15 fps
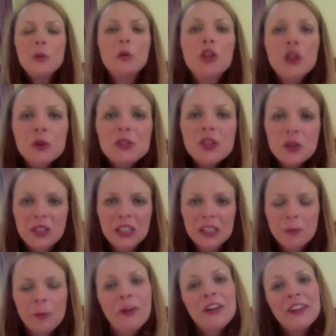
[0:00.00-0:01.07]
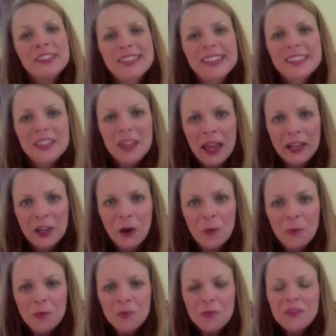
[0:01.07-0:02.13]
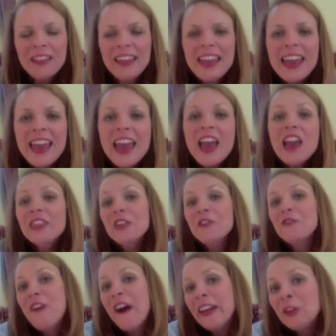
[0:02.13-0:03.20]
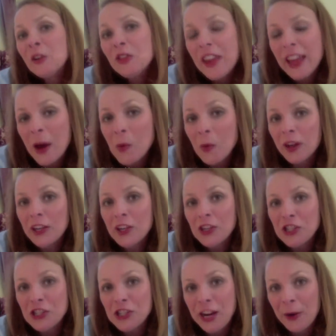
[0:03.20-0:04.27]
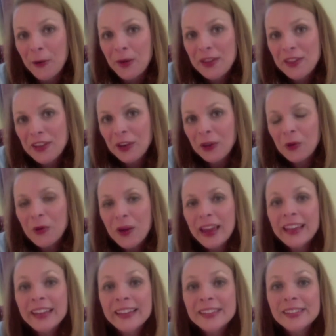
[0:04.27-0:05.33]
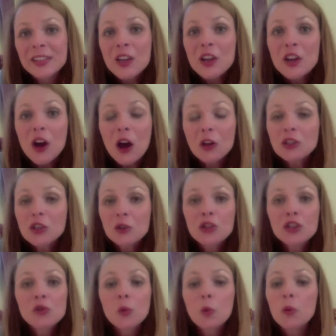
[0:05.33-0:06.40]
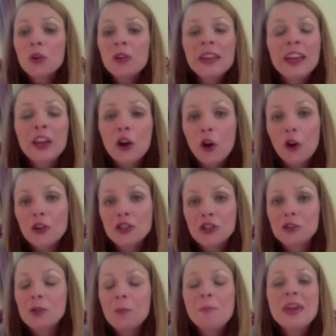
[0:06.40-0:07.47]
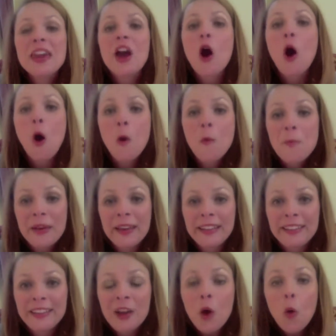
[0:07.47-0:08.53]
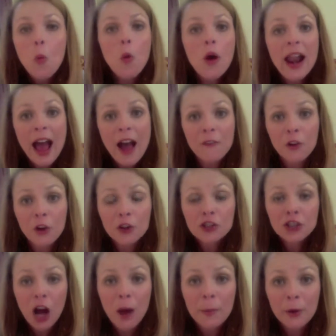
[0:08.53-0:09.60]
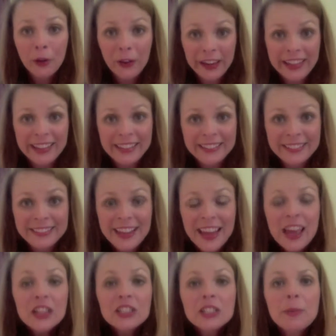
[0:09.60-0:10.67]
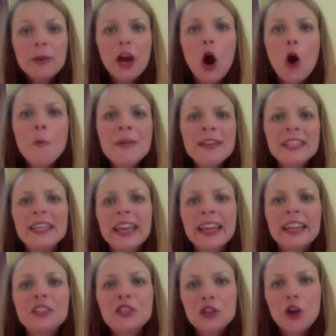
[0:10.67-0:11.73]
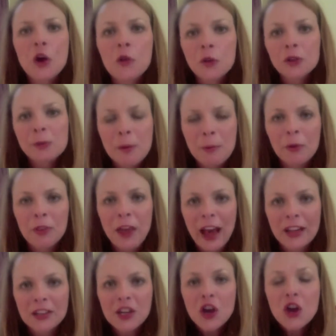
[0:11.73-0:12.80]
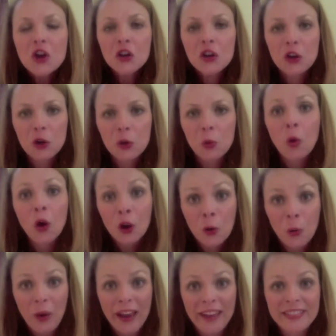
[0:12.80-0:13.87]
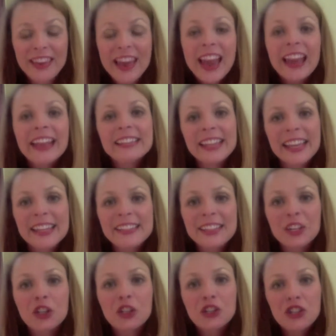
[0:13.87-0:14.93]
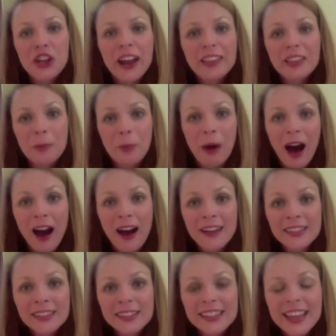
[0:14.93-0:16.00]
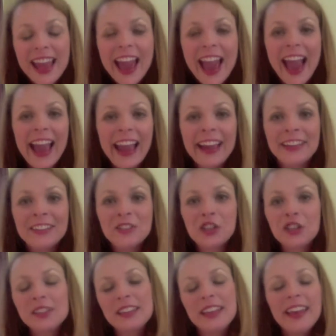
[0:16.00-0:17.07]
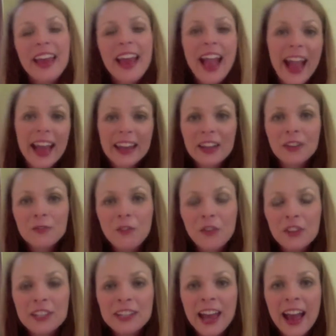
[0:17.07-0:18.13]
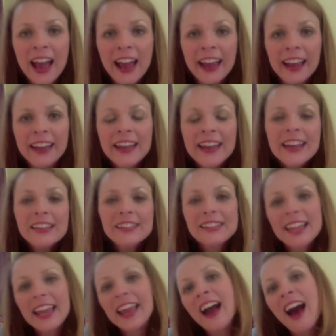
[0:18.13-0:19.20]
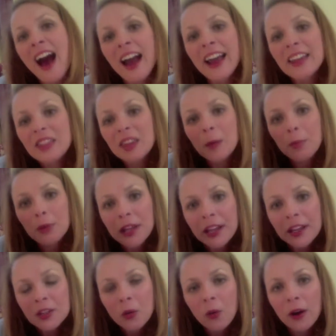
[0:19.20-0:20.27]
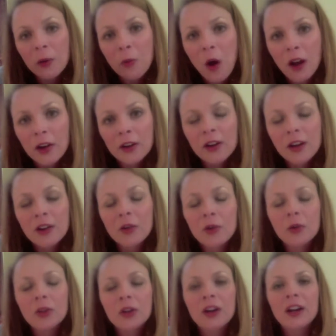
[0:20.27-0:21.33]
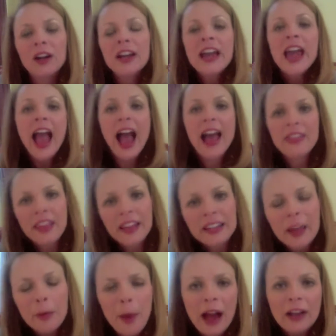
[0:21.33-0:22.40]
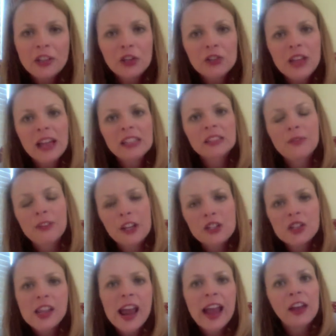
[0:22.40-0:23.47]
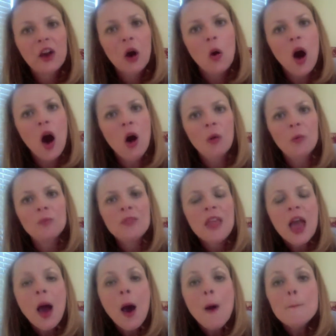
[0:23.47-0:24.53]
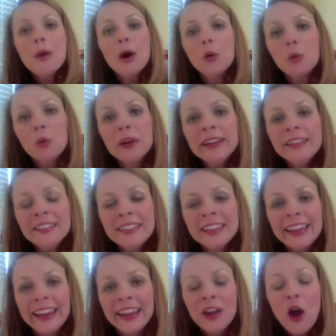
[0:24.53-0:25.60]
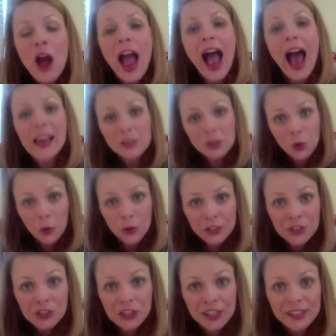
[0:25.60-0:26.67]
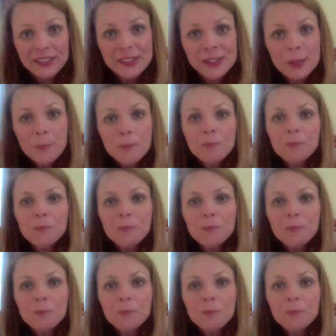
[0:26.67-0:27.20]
will use those experiences later. The final thing I wanted to share with you is to just really encourage you to be open, whatever job you're in, to be open to getting to know those people that you work with. It's easy to check the box and just head in for the day, say hi at the obligatory water cooler, and then get back to your desk, finish the day, and go home. But really, as Christians,